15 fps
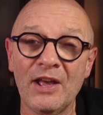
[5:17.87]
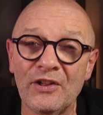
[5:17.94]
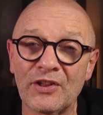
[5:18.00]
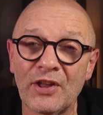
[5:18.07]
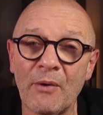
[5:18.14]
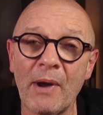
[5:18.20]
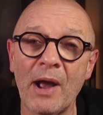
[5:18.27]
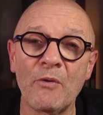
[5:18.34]

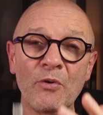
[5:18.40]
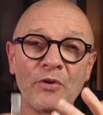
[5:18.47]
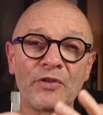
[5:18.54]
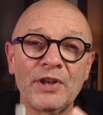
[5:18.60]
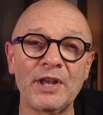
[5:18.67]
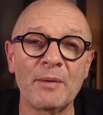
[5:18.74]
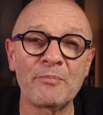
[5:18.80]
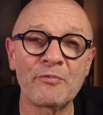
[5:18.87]
So I
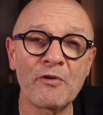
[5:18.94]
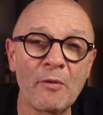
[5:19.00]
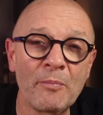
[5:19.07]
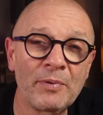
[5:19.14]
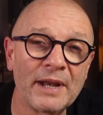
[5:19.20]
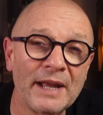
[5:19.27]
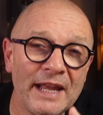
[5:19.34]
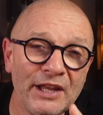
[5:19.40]
wanted a
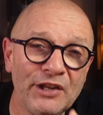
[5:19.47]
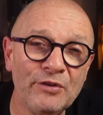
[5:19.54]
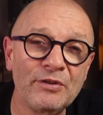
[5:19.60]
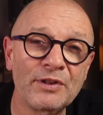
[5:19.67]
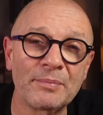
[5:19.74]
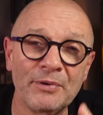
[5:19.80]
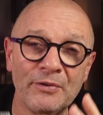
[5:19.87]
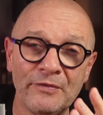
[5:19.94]
properly
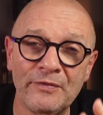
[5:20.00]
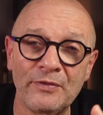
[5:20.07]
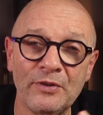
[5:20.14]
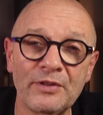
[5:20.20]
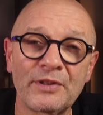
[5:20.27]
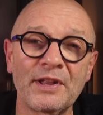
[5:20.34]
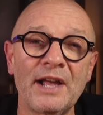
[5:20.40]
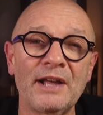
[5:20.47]
usable
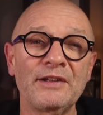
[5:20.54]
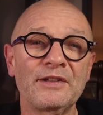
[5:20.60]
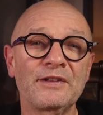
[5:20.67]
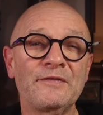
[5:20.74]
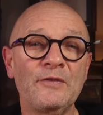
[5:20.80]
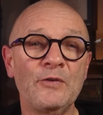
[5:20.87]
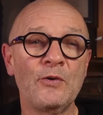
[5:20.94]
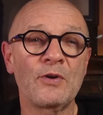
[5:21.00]
full-sized
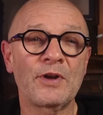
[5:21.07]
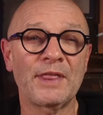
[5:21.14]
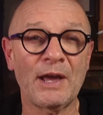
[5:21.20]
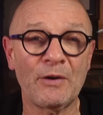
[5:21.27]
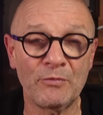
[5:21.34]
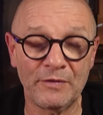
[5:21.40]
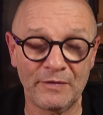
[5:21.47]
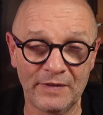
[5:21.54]
fork
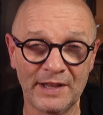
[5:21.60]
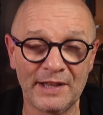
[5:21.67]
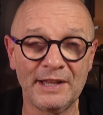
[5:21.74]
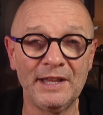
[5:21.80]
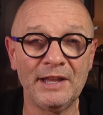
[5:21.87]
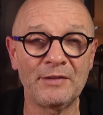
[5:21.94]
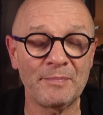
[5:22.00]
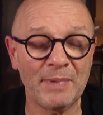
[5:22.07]
that would fit
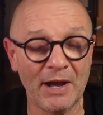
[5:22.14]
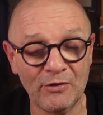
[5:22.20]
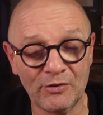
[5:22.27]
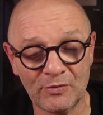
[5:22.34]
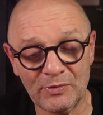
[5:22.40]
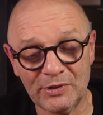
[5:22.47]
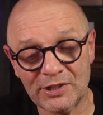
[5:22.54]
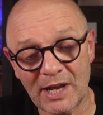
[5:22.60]
in this
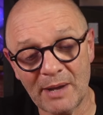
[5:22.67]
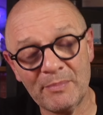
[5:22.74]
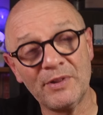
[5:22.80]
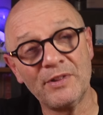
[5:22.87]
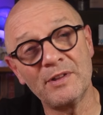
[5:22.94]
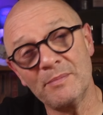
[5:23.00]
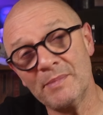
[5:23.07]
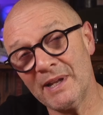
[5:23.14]
pouch, which
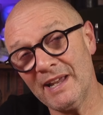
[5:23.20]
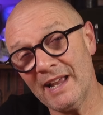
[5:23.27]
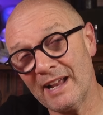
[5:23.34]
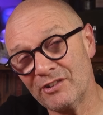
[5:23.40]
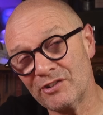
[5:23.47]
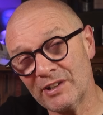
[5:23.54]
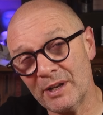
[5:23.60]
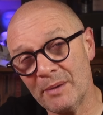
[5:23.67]
happens to be
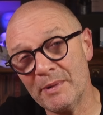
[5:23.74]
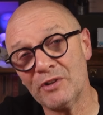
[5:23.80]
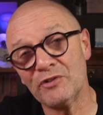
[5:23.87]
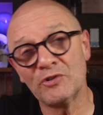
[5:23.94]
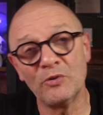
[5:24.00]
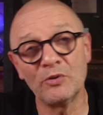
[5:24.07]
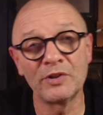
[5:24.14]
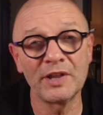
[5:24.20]
actually a bit
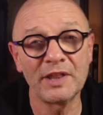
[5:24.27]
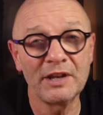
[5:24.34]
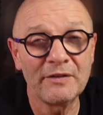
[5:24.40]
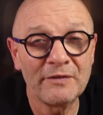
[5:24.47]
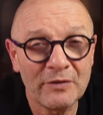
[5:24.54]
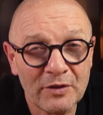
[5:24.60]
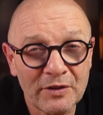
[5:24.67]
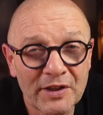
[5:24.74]
shorter than a
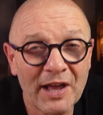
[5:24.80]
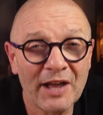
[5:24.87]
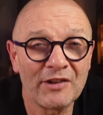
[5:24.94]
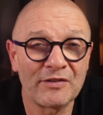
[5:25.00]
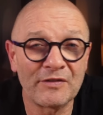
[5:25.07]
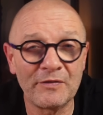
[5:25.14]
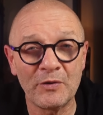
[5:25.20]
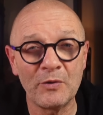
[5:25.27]

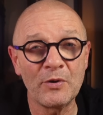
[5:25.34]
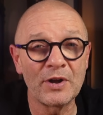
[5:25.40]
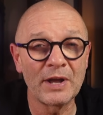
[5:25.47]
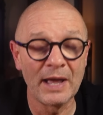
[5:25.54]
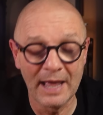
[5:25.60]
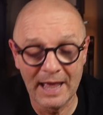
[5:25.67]
full-sized fork.